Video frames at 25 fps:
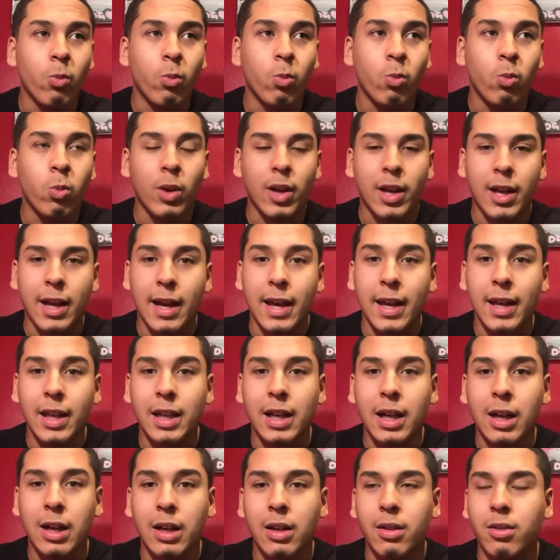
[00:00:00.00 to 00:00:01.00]
when I hang
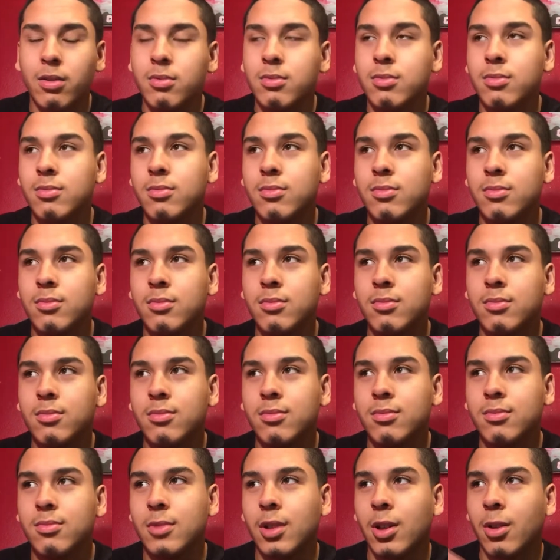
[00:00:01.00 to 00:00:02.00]
out.
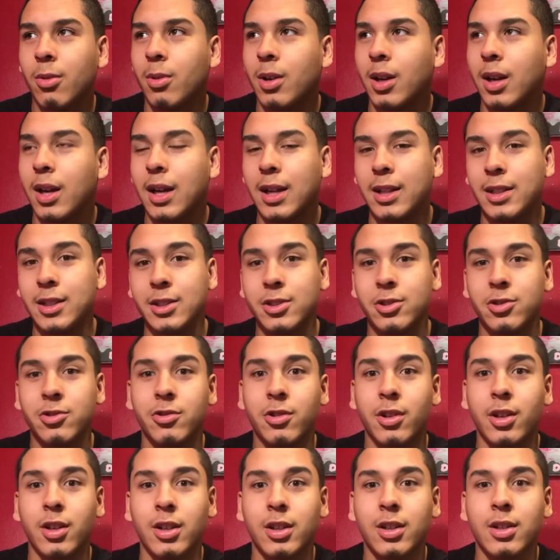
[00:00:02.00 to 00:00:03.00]
Oh my god, this
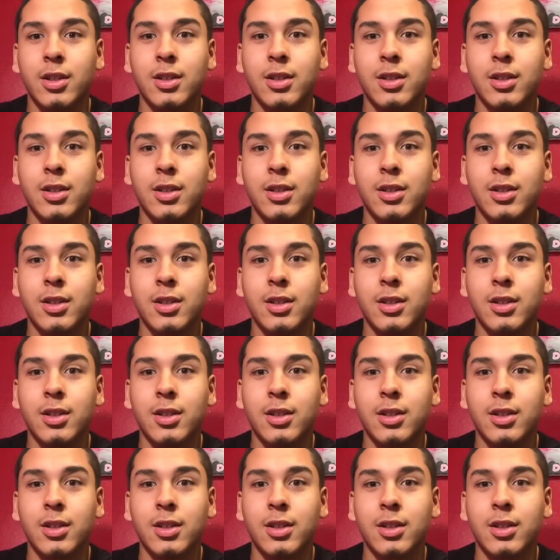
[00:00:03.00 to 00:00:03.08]
truck.